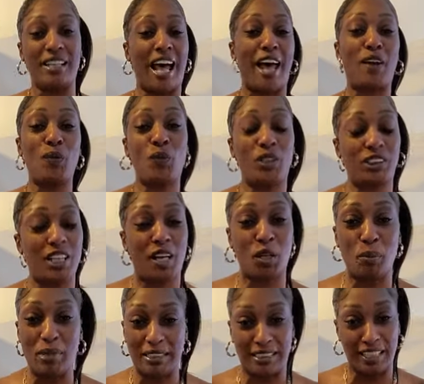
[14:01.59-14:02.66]
I don't want y'all to
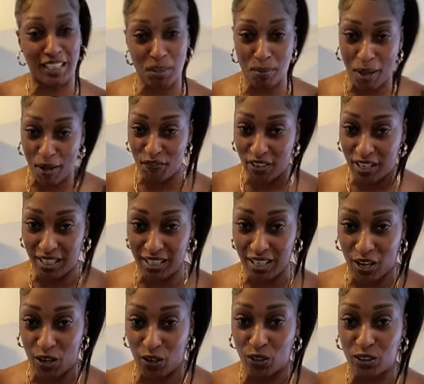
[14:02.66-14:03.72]
miss none of my
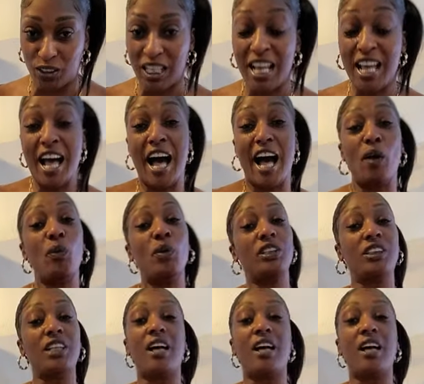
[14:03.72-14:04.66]
videos. I want